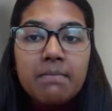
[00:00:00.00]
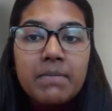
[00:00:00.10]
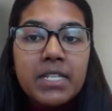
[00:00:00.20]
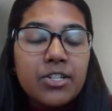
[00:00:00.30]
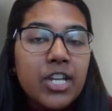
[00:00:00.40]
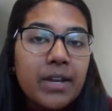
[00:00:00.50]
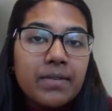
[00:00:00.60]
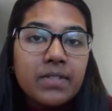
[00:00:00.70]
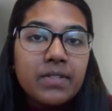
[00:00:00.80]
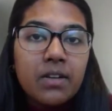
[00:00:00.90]
Mr.
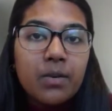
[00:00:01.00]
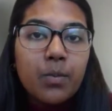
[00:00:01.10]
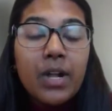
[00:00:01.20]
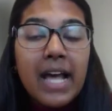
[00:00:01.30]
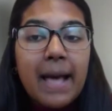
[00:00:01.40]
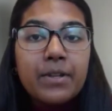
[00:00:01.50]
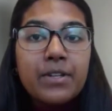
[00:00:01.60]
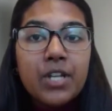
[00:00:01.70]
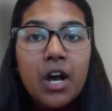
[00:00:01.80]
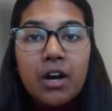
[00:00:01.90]
Jones, what
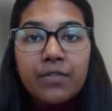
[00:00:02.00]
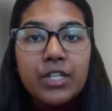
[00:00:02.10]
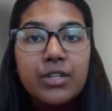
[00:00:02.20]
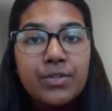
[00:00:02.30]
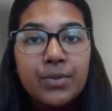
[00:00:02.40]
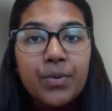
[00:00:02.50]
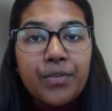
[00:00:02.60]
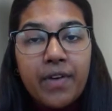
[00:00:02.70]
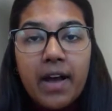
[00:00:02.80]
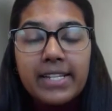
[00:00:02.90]
happened after you saw
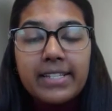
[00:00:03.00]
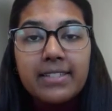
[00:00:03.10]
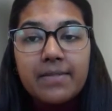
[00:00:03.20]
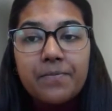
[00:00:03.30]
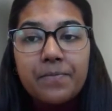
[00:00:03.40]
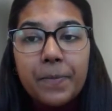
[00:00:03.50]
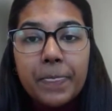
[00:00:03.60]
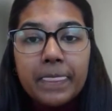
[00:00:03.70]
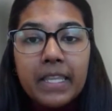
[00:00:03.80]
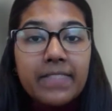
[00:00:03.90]
the fight?
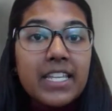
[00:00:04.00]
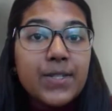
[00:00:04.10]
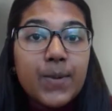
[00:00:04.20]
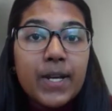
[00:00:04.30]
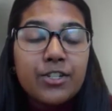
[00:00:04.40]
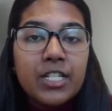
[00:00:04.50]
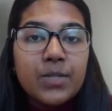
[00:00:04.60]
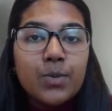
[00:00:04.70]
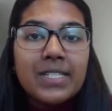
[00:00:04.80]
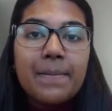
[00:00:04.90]
These
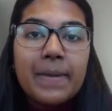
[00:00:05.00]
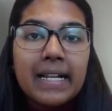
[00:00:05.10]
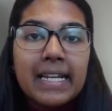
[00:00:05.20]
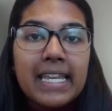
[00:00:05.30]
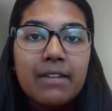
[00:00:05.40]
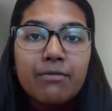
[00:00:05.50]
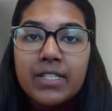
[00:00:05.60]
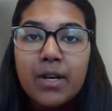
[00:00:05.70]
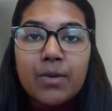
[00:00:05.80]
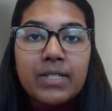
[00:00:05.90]
questions will typically
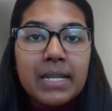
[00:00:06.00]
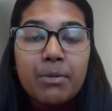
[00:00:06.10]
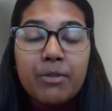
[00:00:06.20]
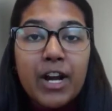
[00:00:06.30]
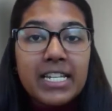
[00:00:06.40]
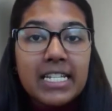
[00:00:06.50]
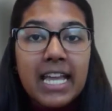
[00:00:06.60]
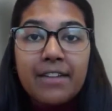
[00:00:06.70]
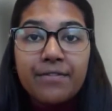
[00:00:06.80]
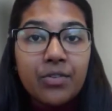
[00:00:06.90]
result in
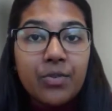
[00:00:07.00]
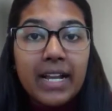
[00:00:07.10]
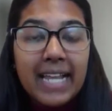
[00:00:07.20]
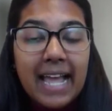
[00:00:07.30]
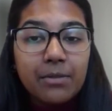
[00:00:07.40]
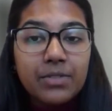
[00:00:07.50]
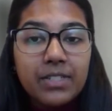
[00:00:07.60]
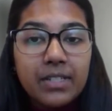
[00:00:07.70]
providing a full account.